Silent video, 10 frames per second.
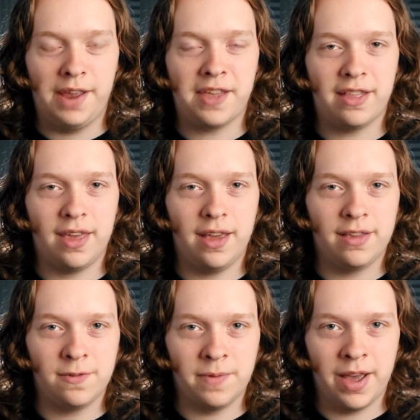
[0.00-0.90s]
And that
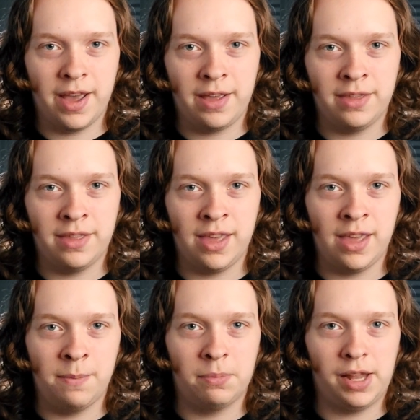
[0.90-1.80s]
takes away
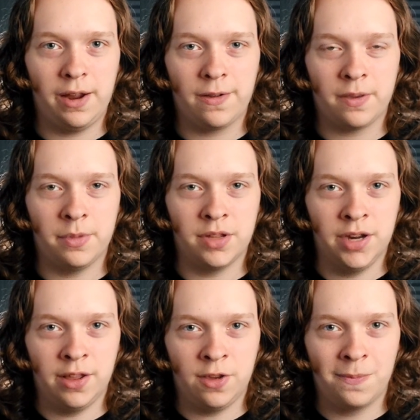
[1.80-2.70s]
the player's
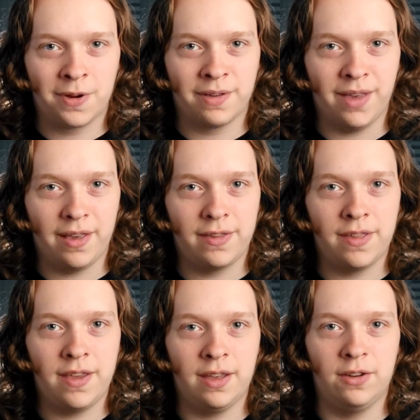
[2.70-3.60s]
ability to
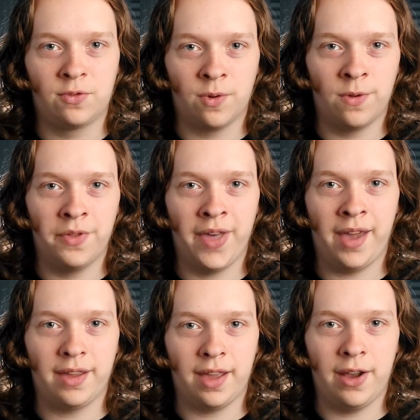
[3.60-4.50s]
precisely control
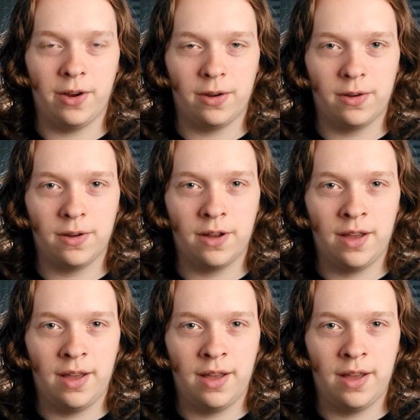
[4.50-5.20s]
that character.